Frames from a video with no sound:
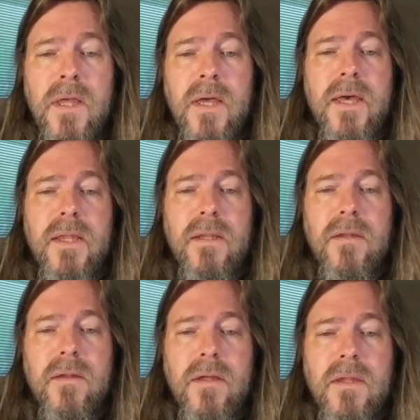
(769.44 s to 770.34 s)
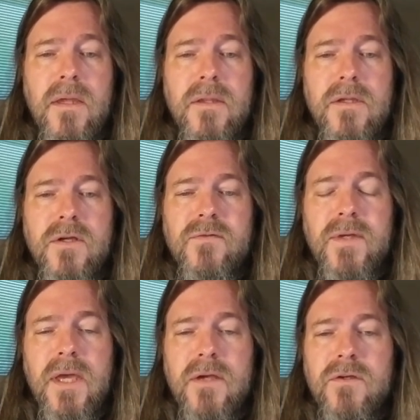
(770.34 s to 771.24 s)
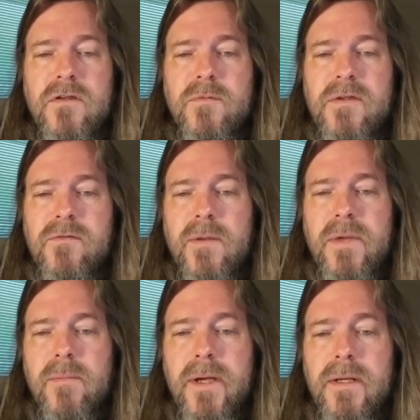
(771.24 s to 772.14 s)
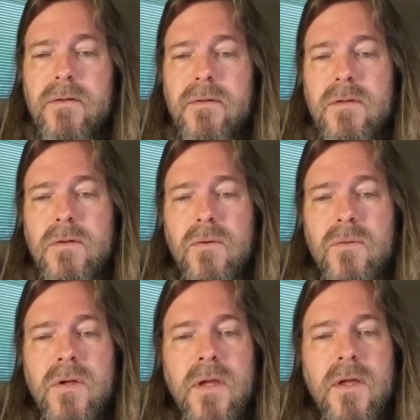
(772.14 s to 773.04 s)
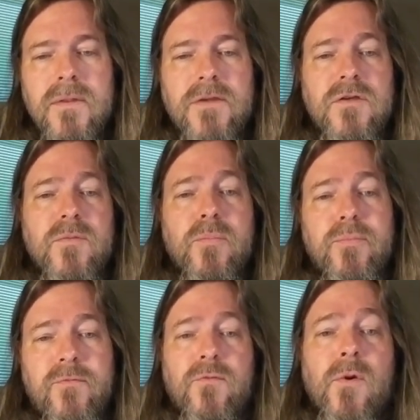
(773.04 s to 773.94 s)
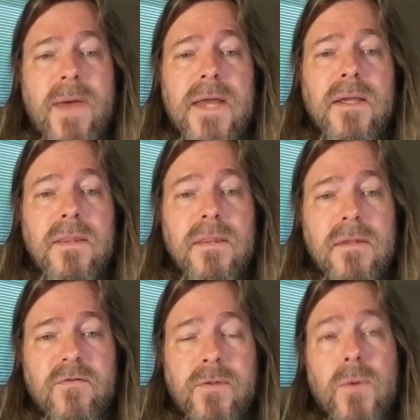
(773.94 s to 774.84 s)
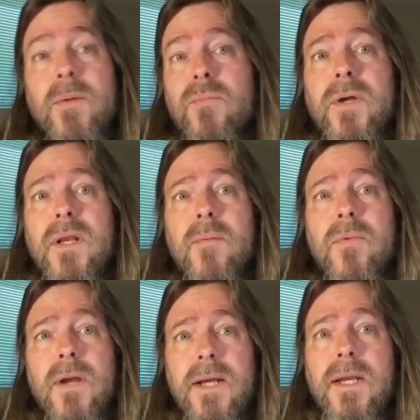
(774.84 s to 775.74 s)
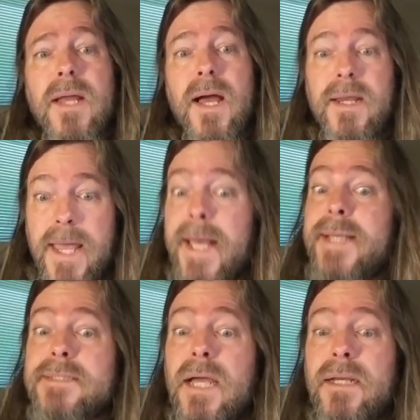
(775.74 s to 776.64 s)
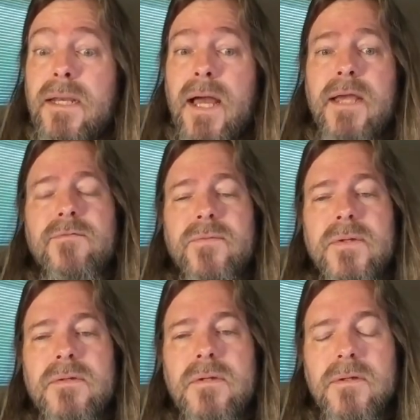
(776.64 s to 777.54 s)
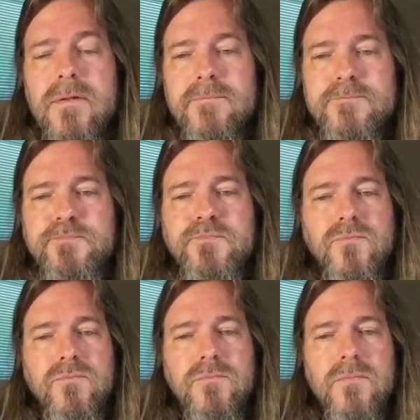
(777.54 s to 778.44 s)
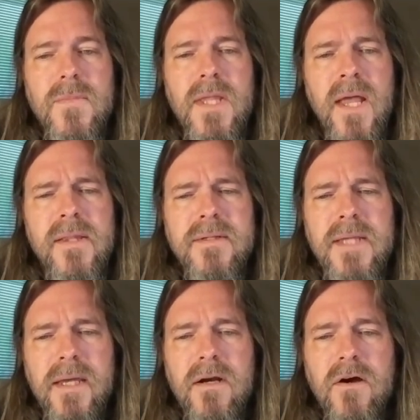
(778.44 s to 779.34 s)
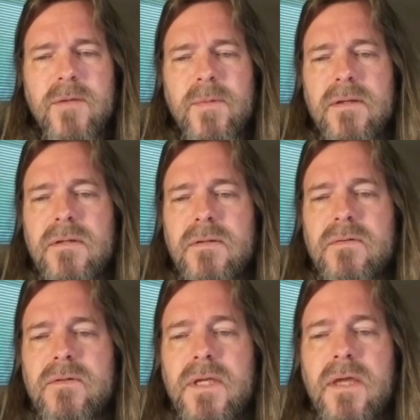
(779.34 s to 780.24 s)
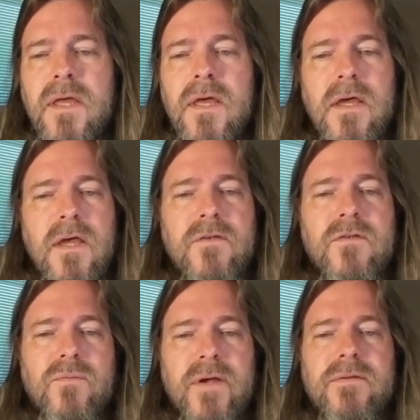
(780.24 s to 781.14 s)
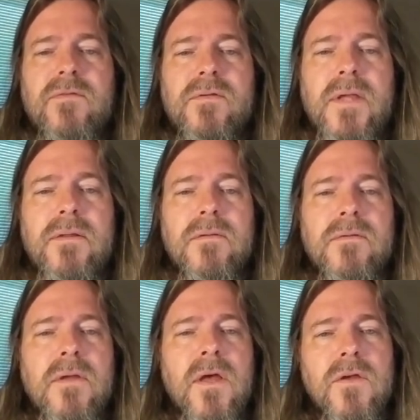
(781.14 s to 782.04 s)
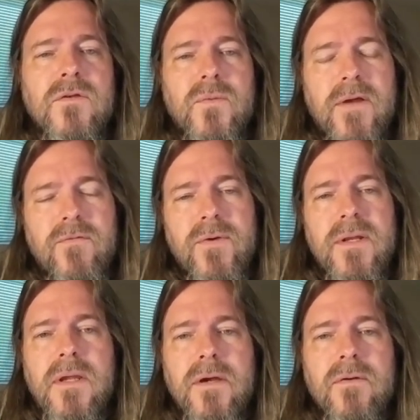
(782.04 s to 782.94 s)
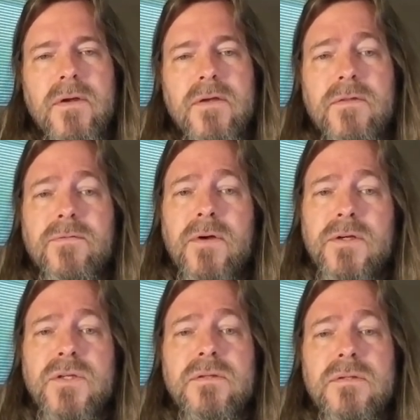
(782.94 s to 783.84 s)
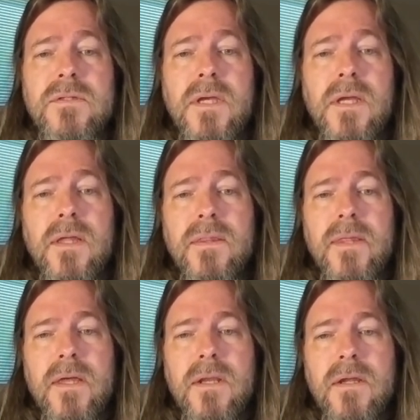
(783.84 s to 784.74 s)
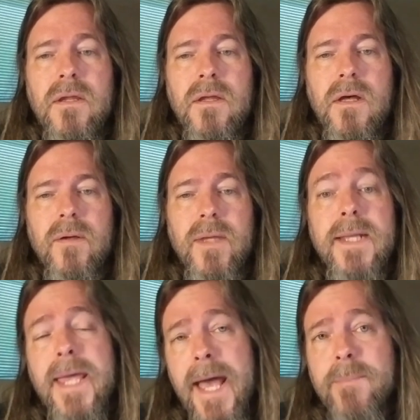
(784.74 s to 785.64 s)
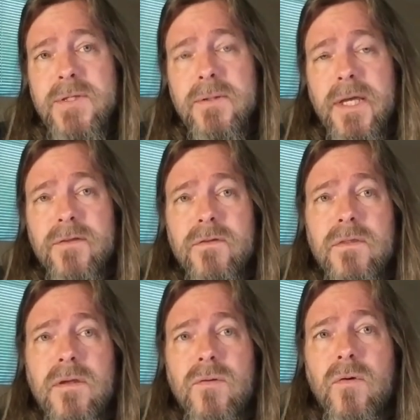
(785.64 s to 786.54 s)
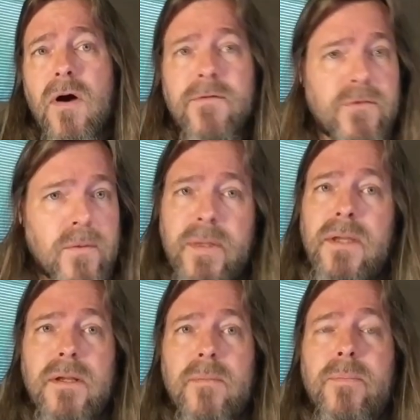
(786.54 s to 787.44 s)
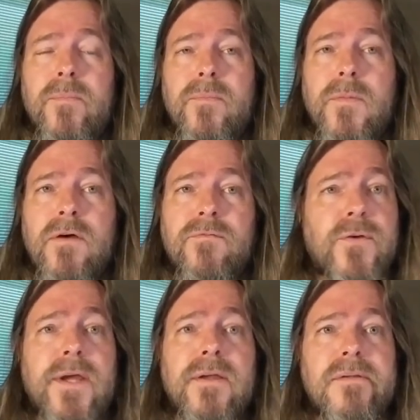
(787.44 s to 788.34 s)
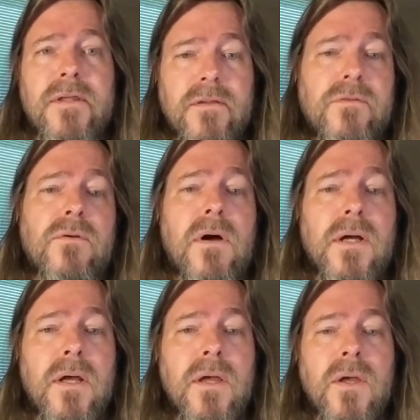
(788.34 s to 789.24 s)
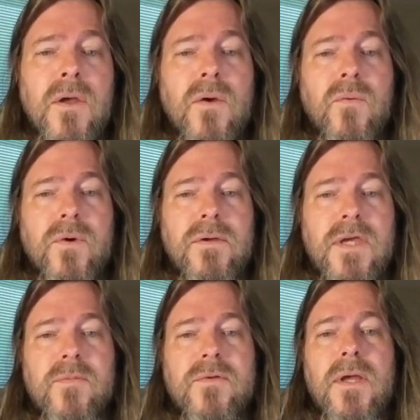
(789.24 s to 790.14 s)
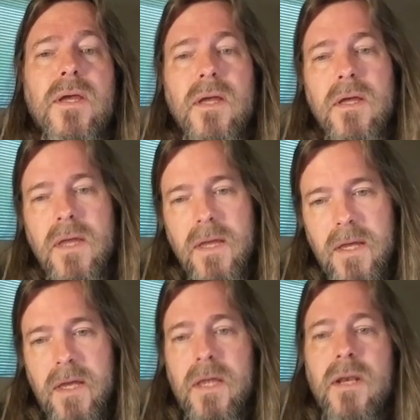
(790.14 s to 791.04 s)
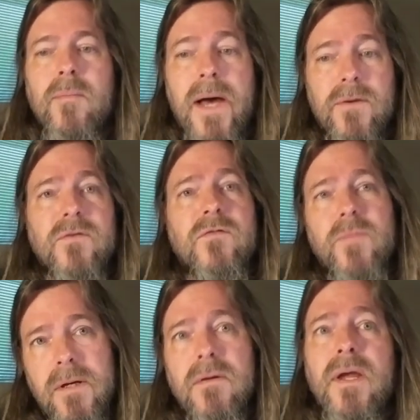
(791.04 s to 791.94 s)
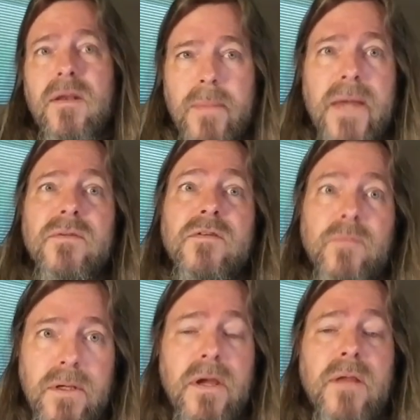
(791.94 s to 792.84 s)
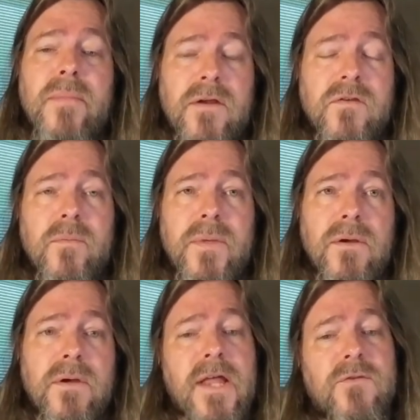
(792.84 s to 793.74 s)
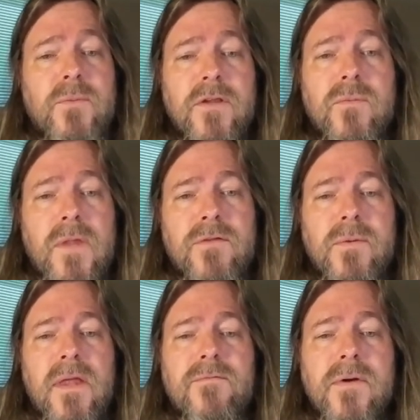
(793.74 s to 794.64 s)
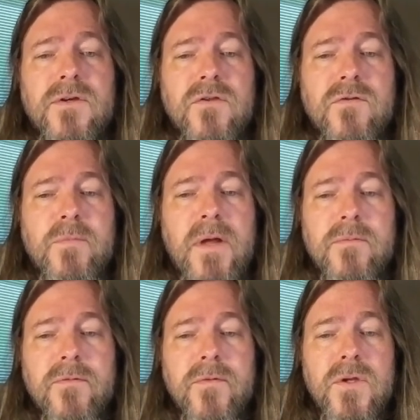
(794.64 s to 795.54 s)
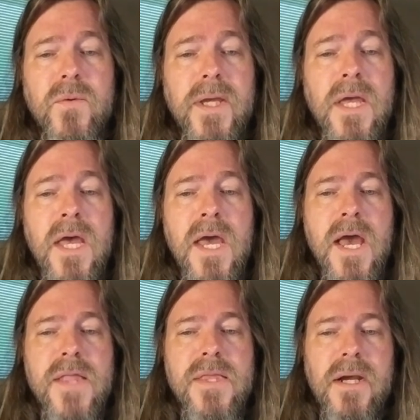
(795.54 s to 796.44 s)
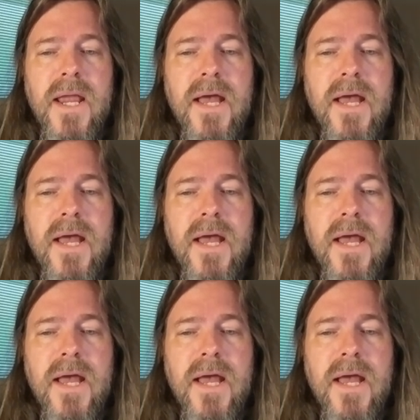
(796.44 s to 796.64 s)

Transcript: and the justification is specified by the minus. So that's just formatting the floating point number 99 as 99, for instance. And then the second argument to sing is the rest of the sentence. So what I've written here is the function sing that encapsulates the oft-repeated phrase in the song, where you keep saying n bottles of beer, n bottles of beer, n bottles of beer, and that's what that function's responsible for doing. And then